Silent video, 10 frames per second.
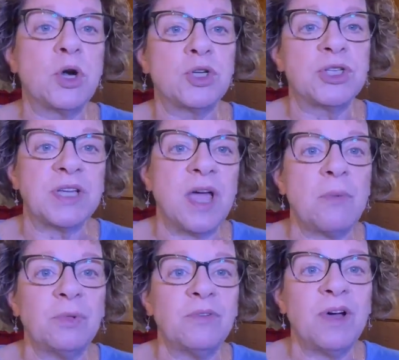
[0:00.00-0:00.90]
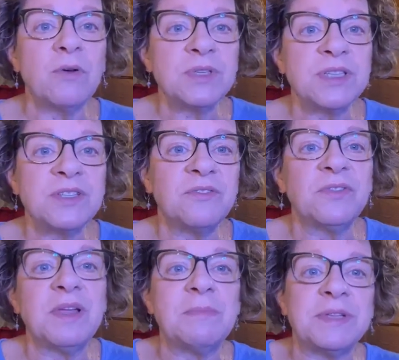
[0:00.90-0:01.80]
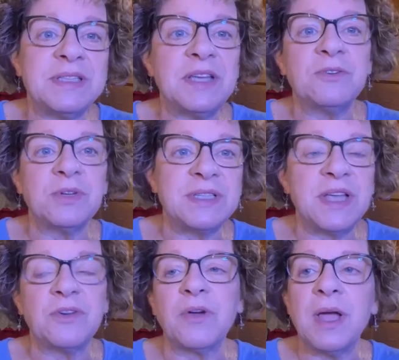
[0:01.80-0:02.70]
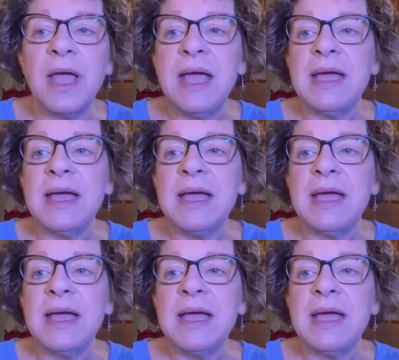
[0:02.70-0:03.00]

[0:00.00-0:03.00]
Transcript: purchase a couple of houses to flip, et cetera, et cetera.